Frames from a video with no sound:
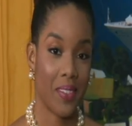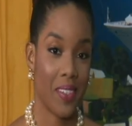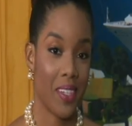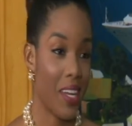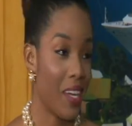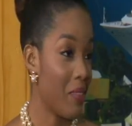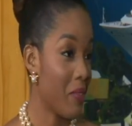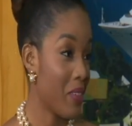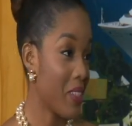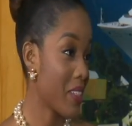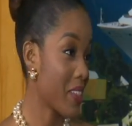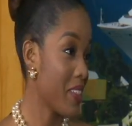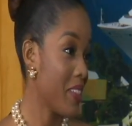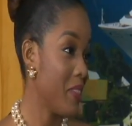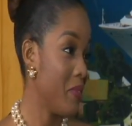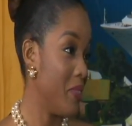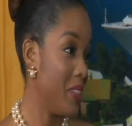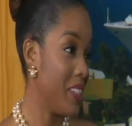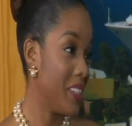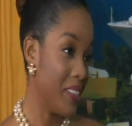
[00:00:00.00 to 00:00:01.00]
I'm just going to
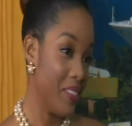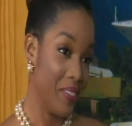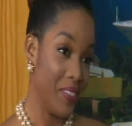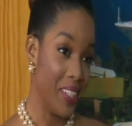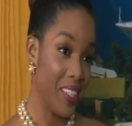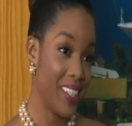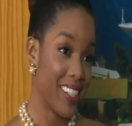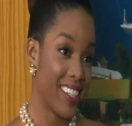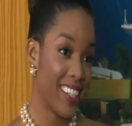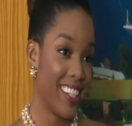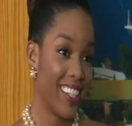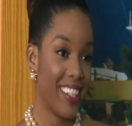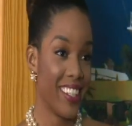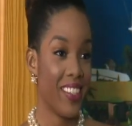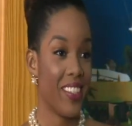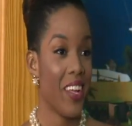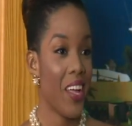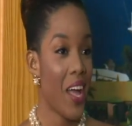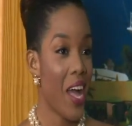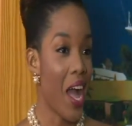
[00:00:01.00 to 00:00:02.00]
be
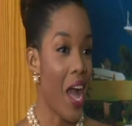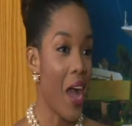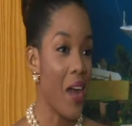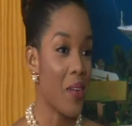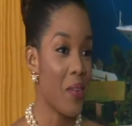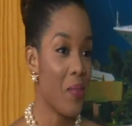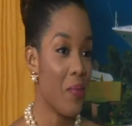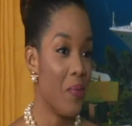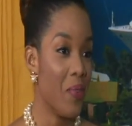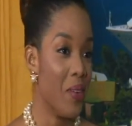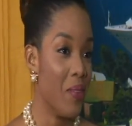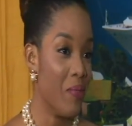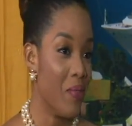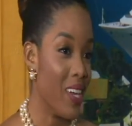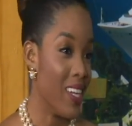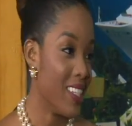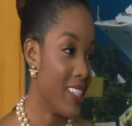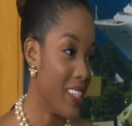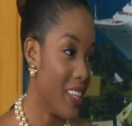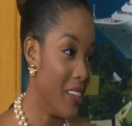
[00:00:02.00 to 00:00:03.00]
conventional. I would bring
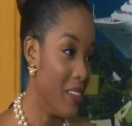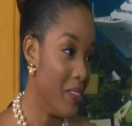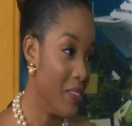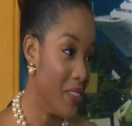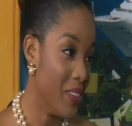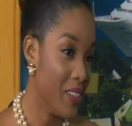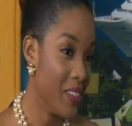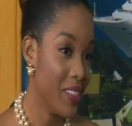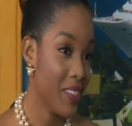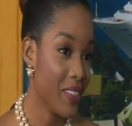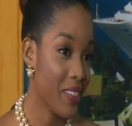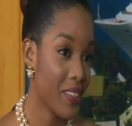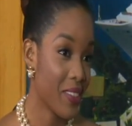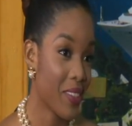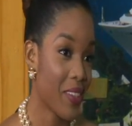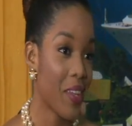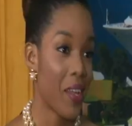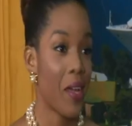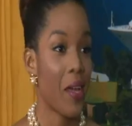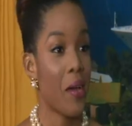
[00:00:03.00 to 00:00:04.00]
my cell phone,
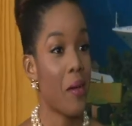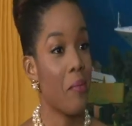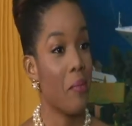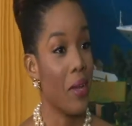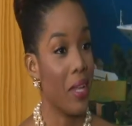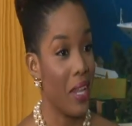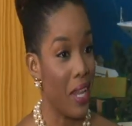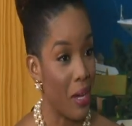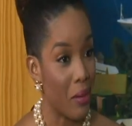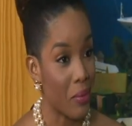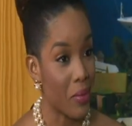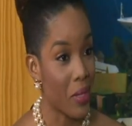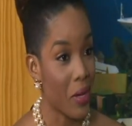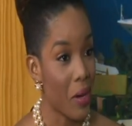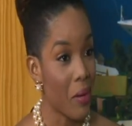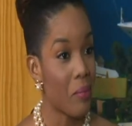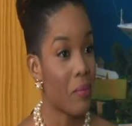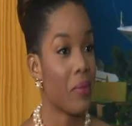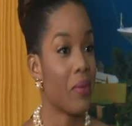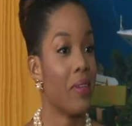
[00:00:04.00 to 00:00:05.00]
my
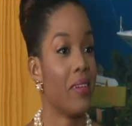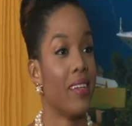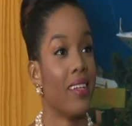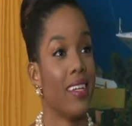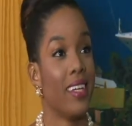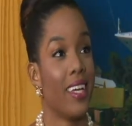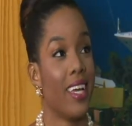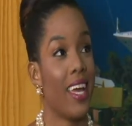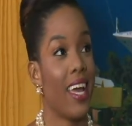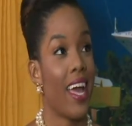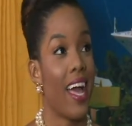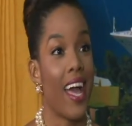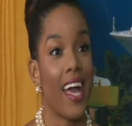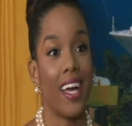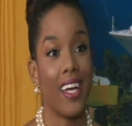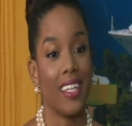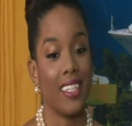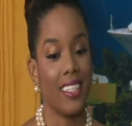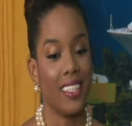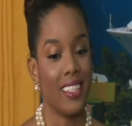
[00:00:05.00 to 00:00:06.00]
laptop,
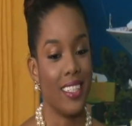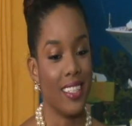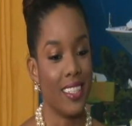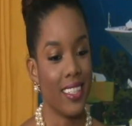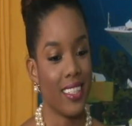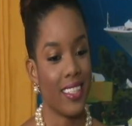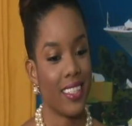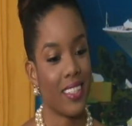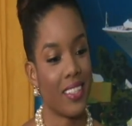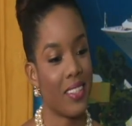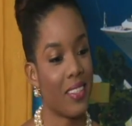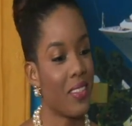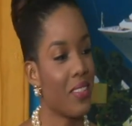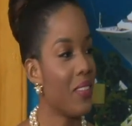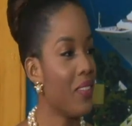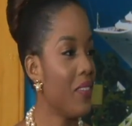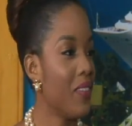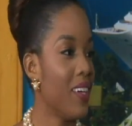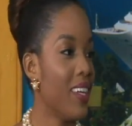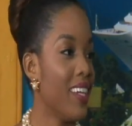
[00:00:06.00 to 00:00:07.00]
and
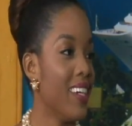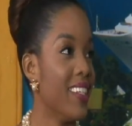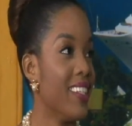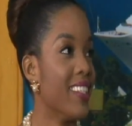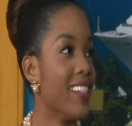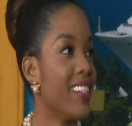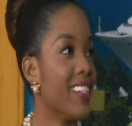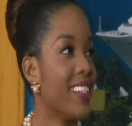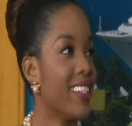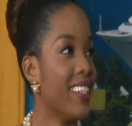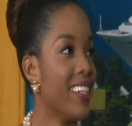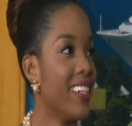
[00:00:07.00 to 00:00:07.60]
what else?